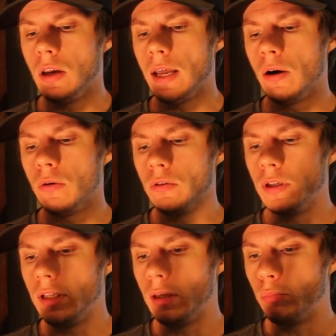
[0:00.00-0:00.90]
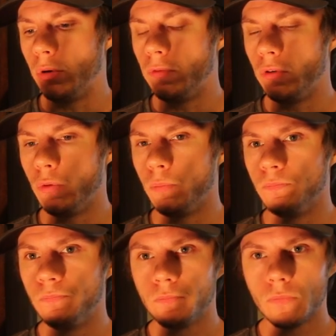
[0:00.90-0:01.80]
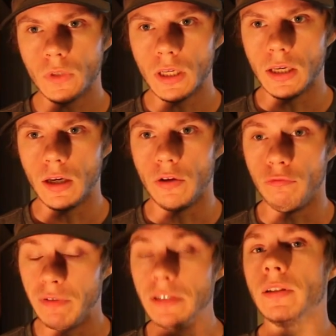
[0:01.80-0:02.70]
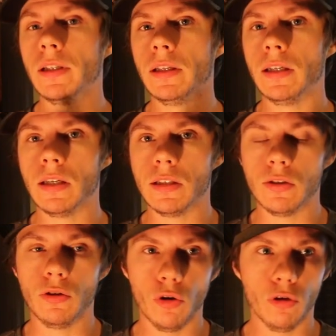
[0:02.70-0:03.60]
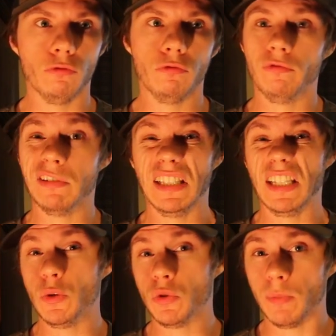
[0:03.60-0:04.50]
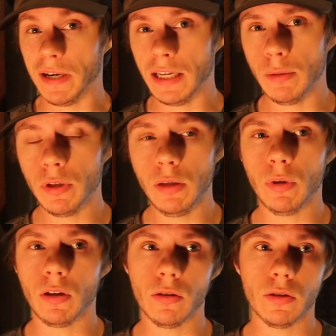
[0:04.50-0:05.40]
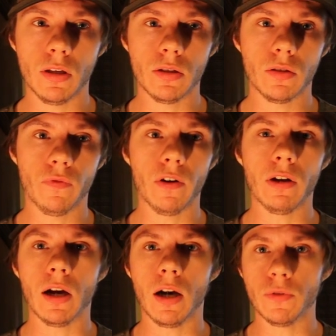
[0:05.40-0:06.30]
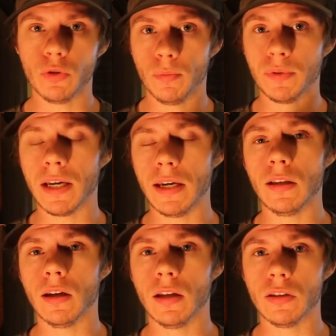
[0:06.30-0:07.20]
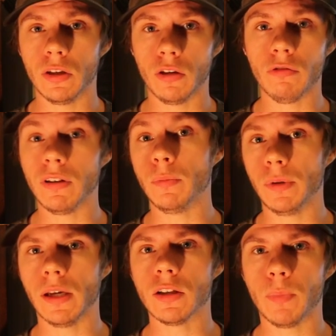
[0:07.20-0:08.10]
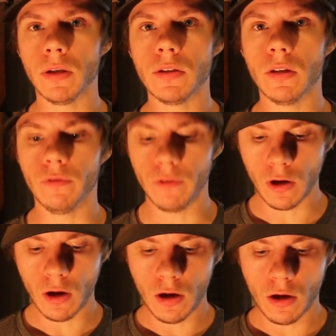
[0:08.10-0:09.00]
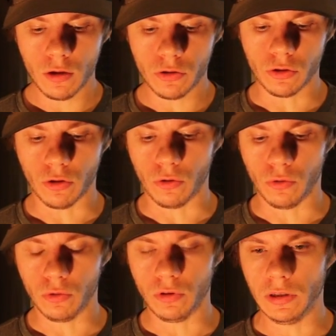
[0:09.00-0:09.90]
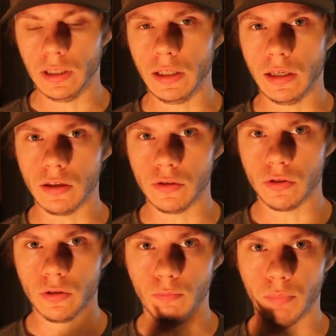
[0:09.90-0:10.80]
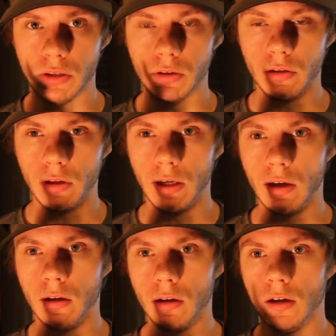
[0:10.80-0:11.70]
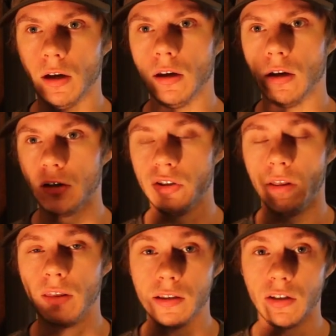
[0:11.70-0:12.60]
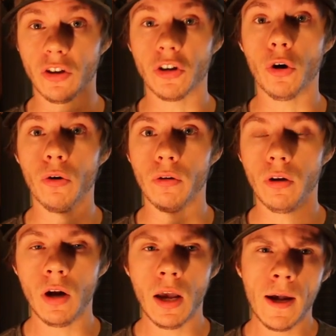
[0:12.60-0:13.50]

now, Lily and perfume, uh, real Lily, is not really used by anybody because it's very hard to obtain and it's incredibly expensive. So Lily is basically a, a synthetic accord.